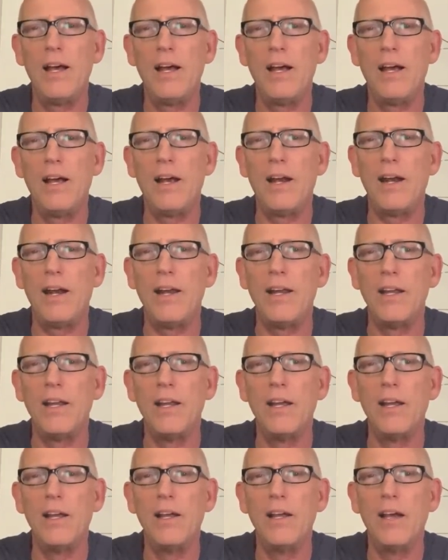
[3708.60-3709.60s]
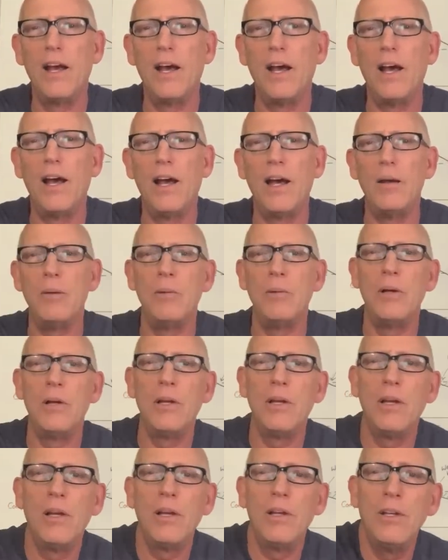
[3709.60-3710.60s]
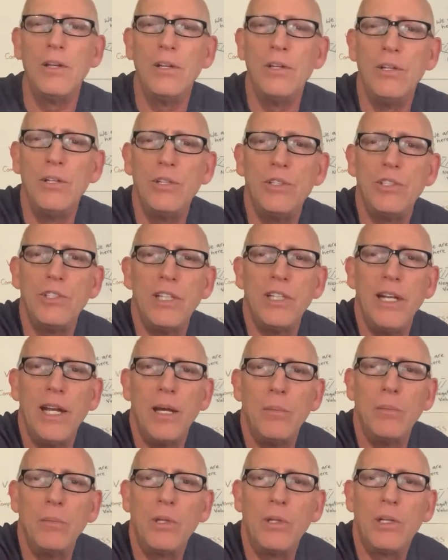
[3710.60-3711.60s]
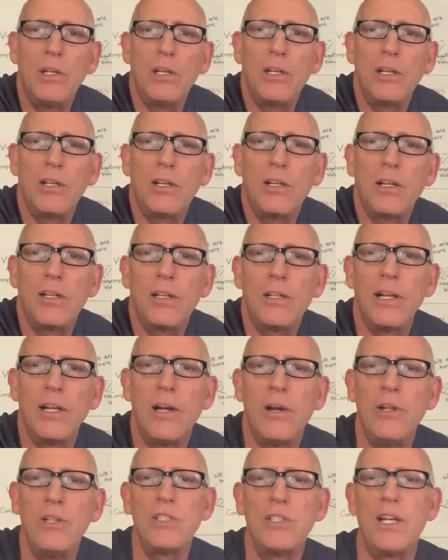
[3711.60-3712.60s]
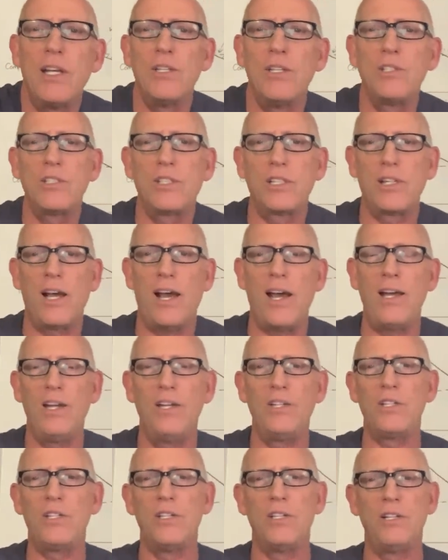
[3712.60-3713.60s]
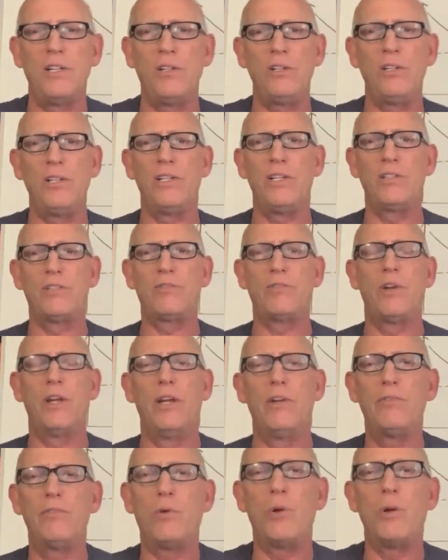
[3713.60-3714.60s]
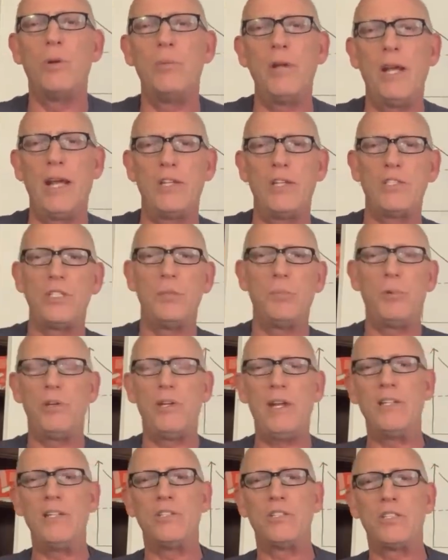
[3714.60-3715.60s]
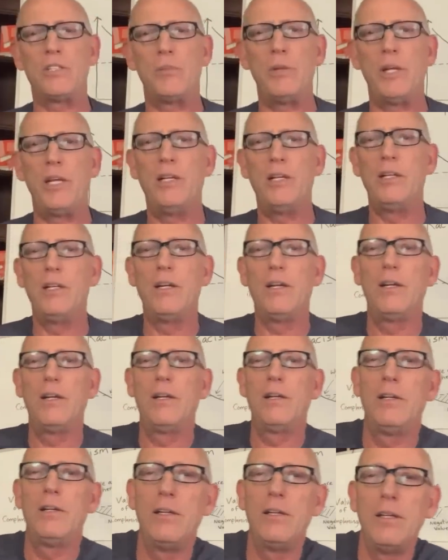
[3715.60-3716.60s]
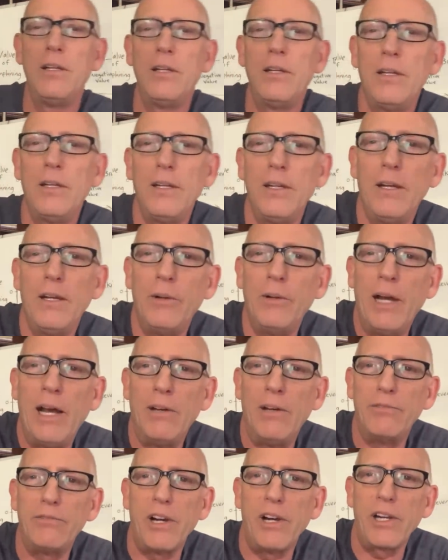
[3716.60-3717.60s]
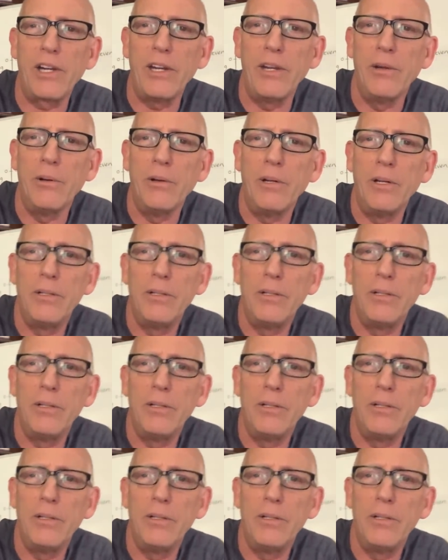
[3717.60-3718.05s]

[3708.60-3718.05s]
All right. Um, CM, Clary says, Scott isn't nearly as informed as he pretends to be. Well, fuck you.